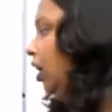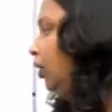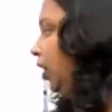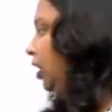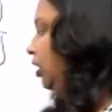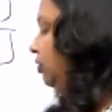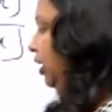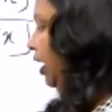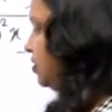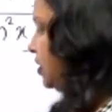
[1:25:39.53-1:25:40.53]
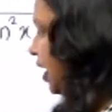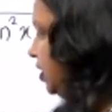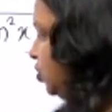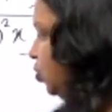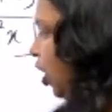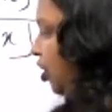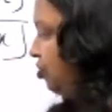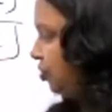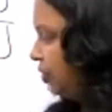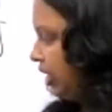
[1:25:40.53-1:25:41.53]
Okay, here we have sine squared
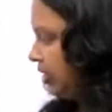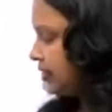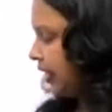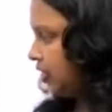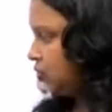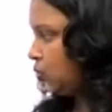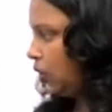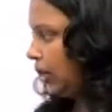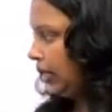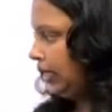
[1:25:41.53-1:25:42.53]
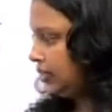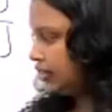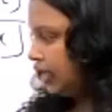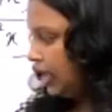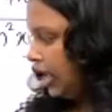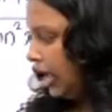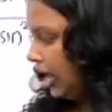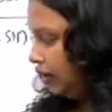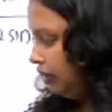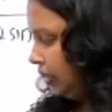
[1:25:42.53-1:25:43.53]
4x, sine squared x.
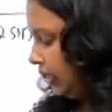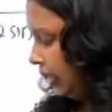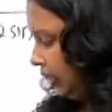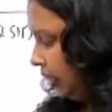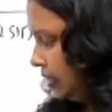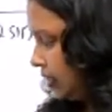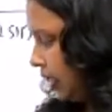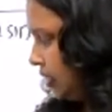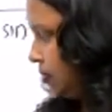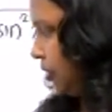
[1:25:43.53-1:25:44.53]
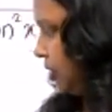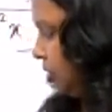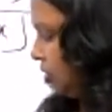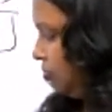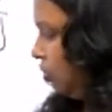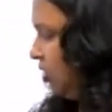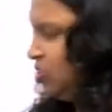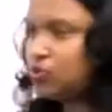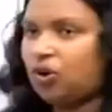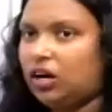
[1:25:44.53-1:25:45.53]
I will take this as, because
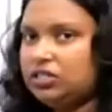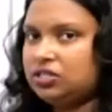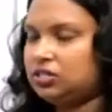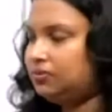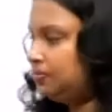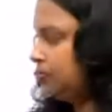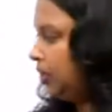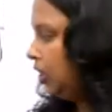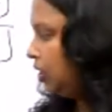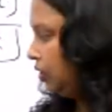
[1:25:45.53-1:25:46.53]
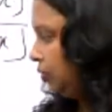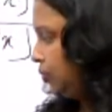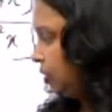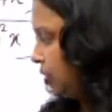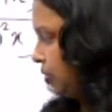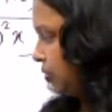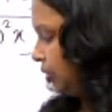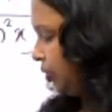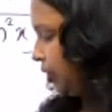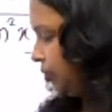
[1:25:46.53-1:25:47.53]
both squads now 2 also 2
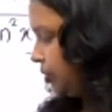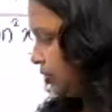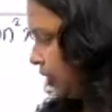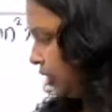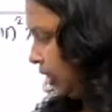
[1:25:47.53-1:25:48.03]
and 2 also get